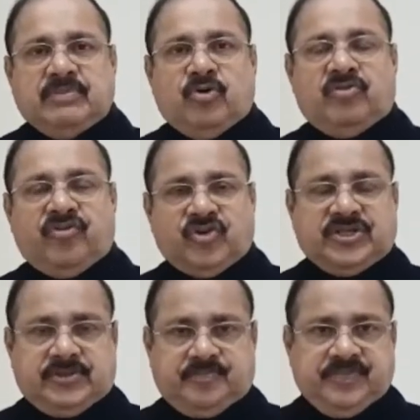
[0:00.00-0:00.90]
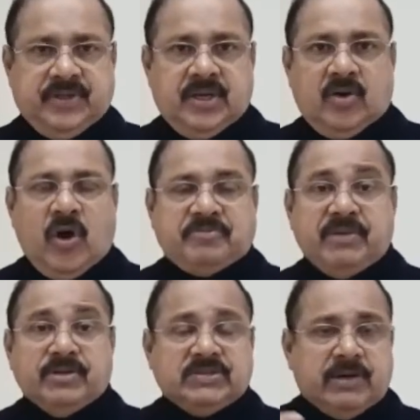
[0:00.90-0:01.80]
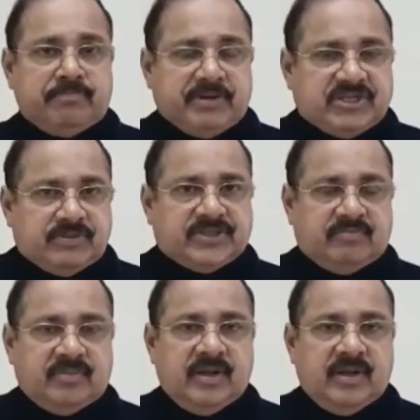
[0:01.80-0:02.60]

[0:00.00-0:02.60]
about future, optimism and pessimism.